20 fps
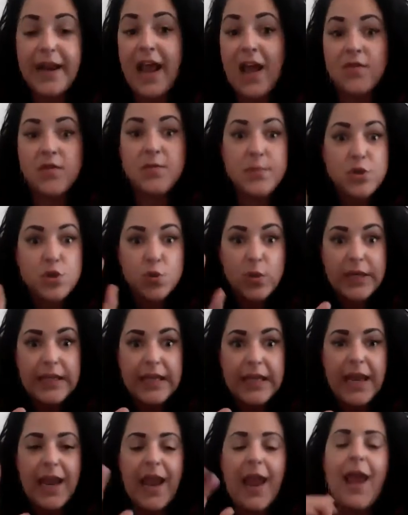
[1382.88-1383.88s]
but I haven't been
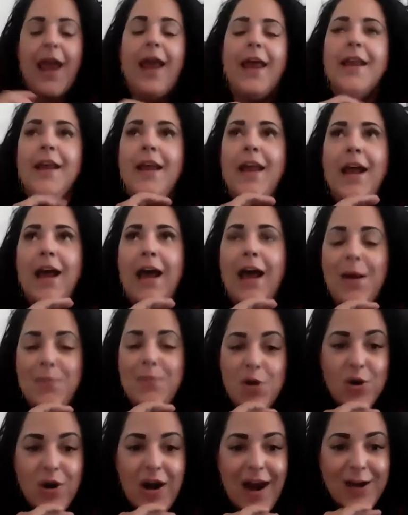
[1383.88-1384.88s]
drinking yet.
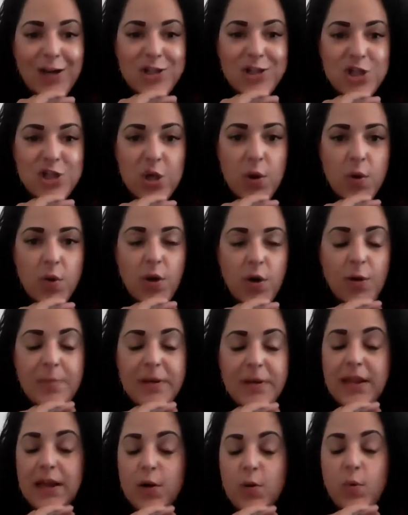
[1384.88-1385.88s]
I'll crack a joke, or I'll
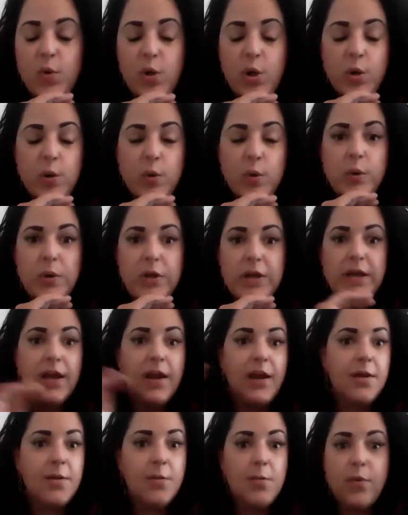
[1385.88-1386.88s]
be like, whoo,
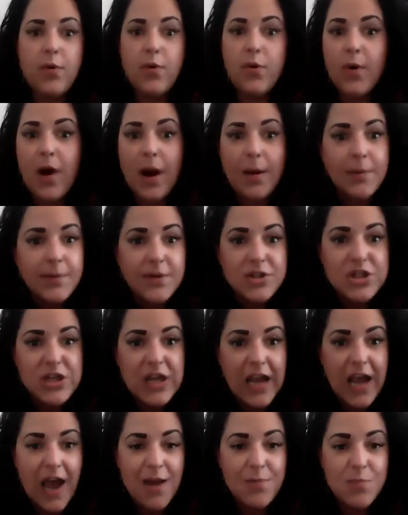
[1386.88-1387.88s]
probably should
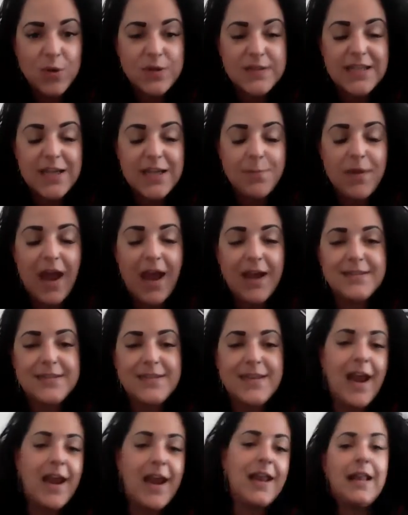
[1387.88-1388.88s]
have gotten more sleep last
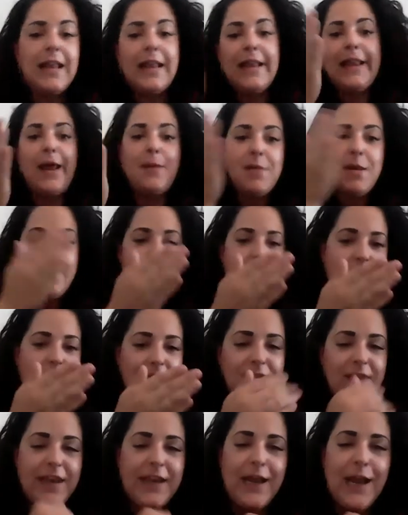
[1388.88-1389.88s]
night. Let me
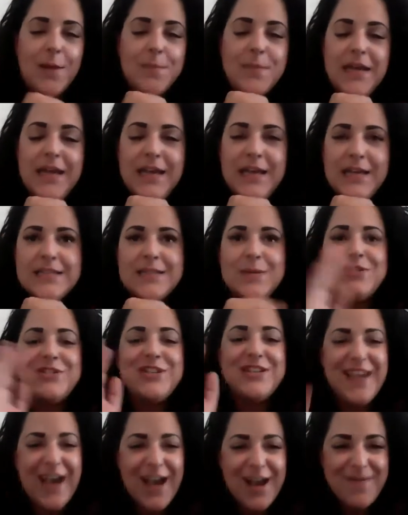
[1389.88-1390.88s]
back that up. So once
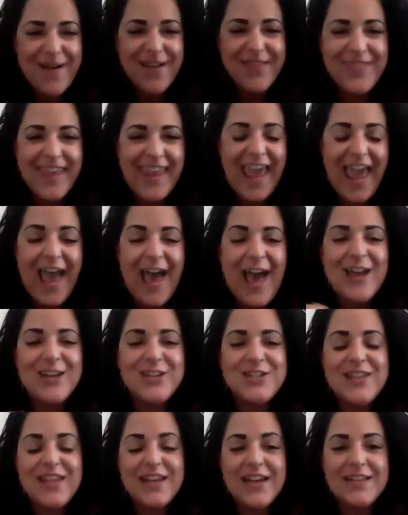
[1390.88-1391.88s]
you talk about the
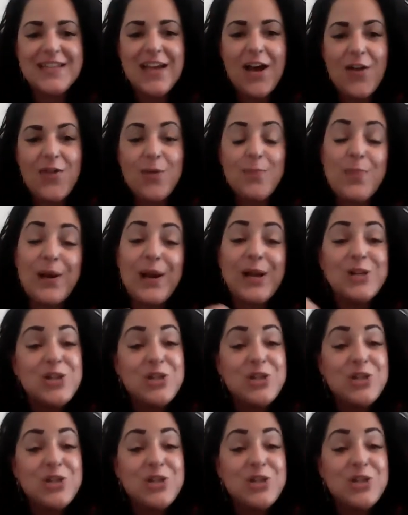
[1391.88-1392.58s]
cash, then I tell them,